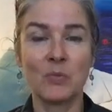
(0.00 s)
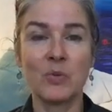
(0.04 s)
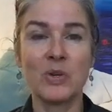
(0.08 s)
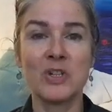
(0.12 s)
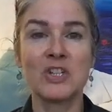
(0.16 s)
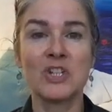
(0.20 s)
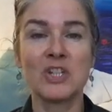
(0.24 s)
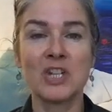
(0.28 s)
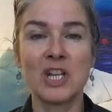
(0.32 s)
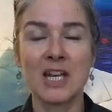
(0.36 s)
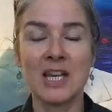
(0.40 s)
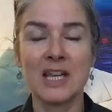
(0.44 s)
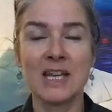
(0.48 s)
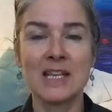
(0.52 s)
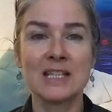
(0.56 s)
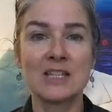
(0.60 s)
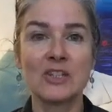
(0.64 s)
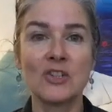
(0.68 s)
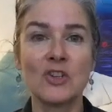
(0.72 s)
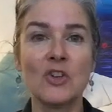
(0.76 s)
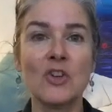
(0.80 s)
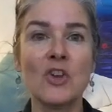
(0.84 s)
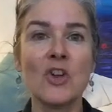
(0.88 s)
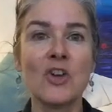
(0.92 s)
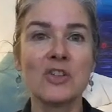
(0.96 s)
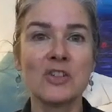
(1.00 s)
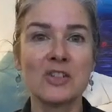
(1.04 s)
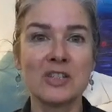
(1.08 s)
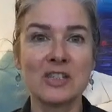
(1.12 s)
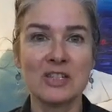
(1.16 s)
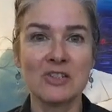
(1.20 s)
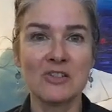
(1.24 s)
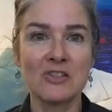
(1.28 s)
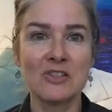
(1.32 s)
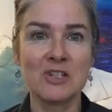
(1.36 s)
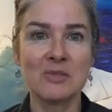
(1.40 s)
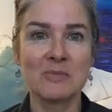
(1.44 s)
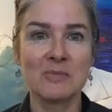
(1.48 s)
which is not
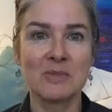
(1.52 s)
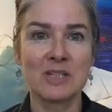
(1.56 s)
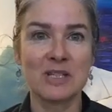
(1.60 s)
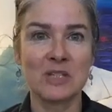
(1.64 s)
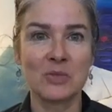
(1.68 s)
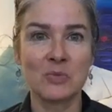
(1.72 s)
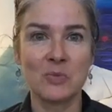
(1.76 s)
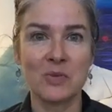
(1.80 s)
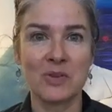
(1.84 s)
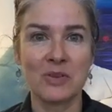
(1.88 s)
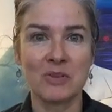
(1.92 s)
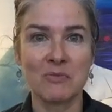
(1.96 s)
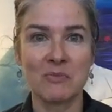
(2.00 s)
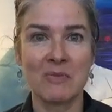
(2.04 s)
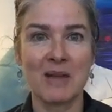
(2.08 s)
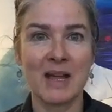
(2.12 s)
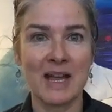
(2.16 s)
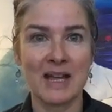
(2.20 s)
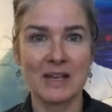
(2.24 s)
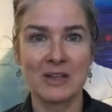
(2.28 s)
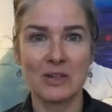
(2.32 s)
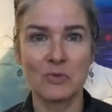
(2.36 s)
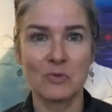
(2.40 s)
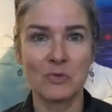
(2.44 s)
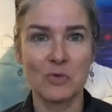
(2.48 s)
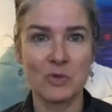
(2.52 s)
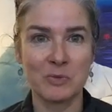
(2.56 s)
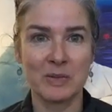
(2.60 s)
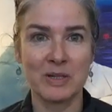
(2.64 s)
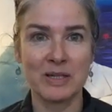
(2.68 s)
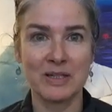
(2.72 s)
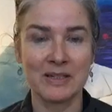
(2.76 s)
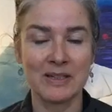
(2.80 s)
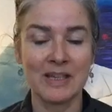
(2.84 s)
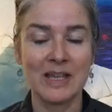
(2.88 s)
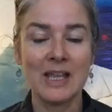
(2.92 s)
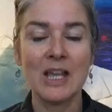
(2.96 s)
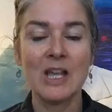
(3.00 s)
synonymous with man and
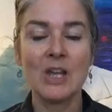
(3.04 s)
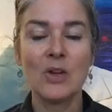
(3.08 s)
woman.